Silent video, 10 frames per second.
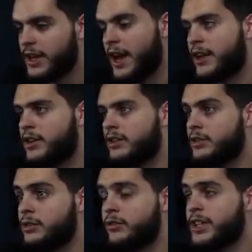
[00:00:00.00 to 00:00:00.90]
I couldn't...
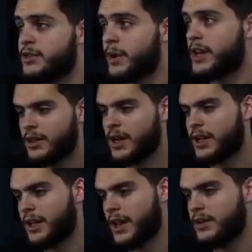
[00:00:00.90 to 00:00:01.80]
Ooh, face mask.
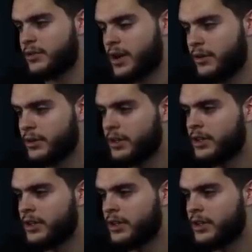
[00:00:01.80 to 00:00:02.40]
Pocket end around.